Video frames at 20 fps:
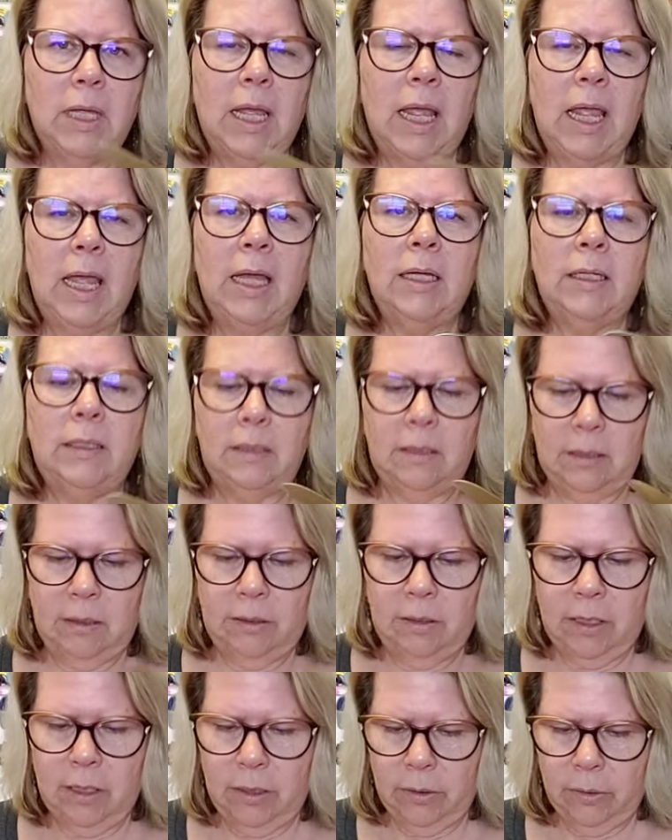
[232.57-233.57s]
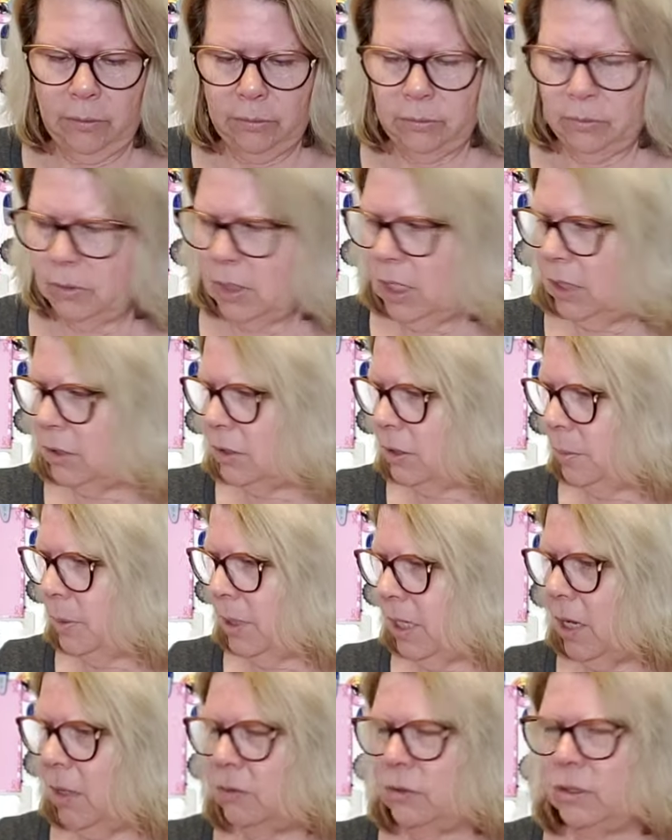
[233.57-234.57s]
and you know, not to
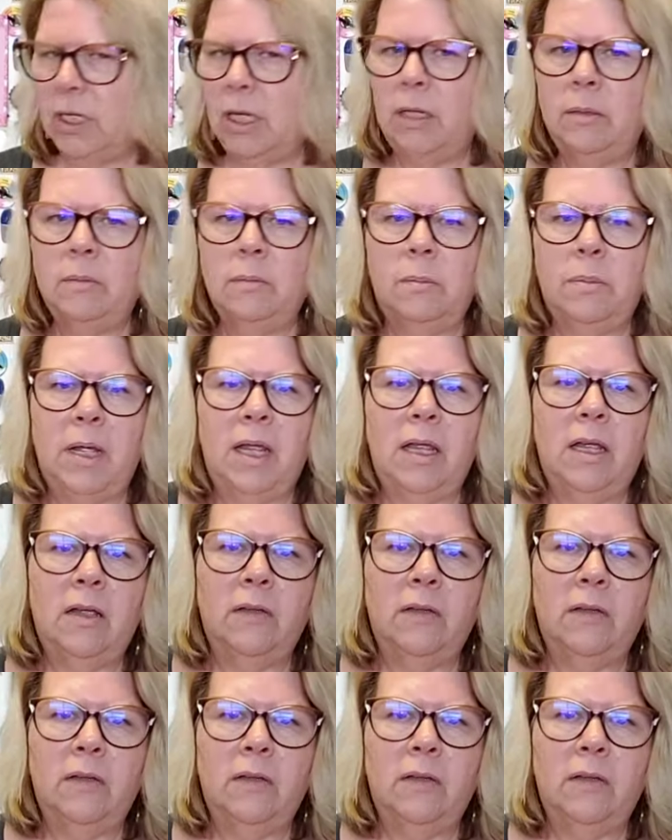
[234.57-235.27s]
be outdone by